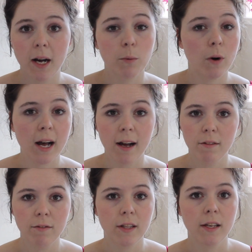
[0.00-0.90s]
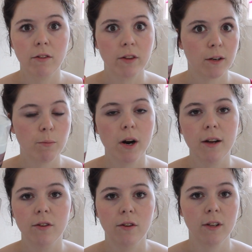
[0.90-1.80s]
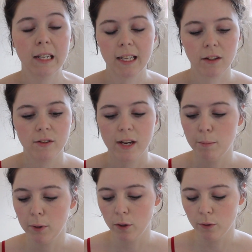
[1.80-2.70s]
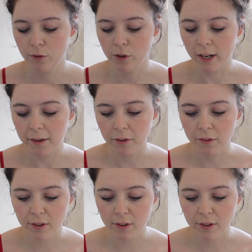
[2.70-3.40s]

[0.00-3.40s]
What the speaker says: I will have the exact prices and links down below so you guys can